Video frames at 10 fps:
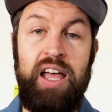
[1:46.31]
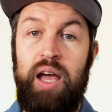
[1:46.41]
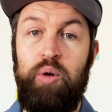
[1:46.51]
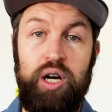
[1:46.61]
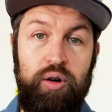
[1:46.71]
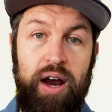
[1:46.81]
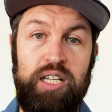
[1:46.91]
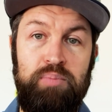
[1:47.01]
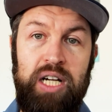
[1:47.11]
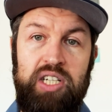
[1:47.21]
and we're going to create
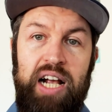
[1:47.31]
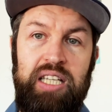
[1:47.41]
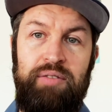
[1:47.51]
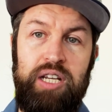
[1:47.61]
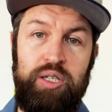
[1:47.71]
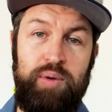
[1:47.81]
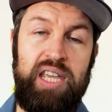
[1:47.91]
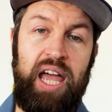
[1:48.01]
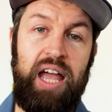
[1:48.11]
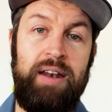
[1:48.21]
as much activity as we
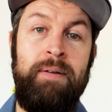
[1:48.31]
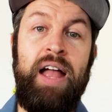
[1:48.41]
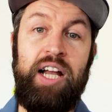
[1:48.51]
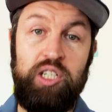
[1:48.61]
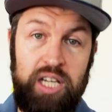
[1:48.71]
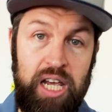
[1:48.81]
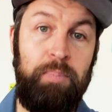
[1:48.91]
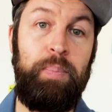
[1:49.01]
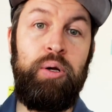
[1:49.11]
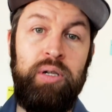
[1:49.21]
can and just
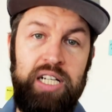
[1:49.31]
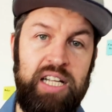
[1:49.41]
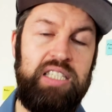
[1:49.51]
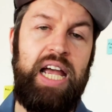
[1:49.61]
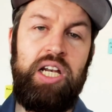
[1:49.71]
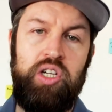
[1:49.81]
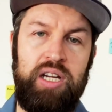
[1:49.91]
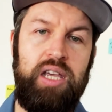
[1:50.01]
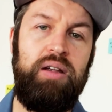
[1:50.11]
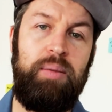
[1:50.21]
keep building this engine,
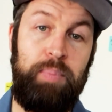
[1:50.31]
keep